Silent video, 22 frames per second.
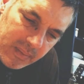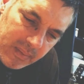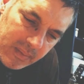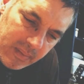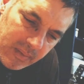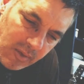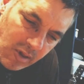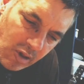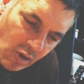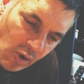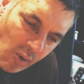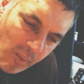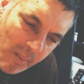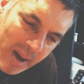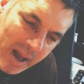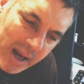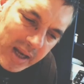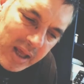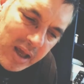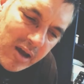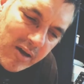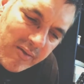so
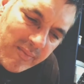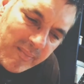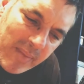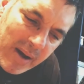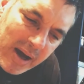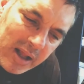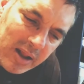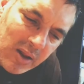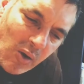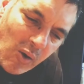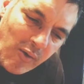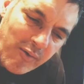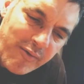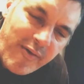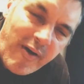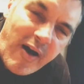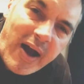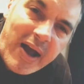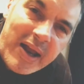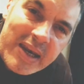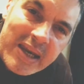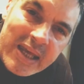many of my
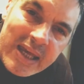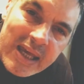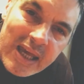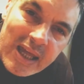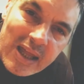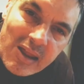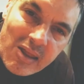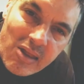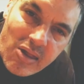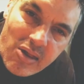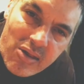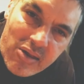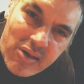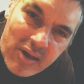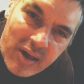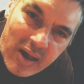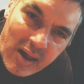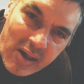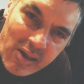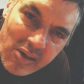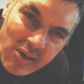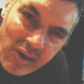lo-fi needs
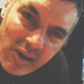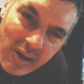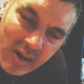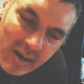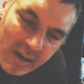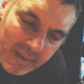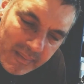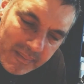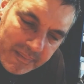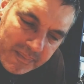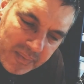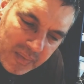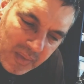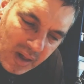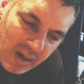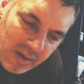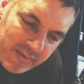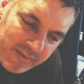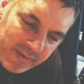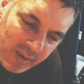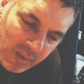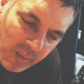as
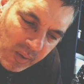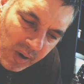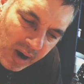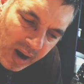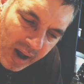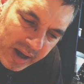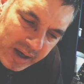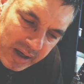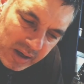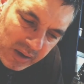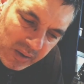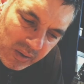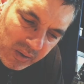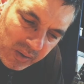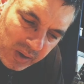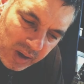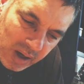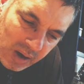for what I do. You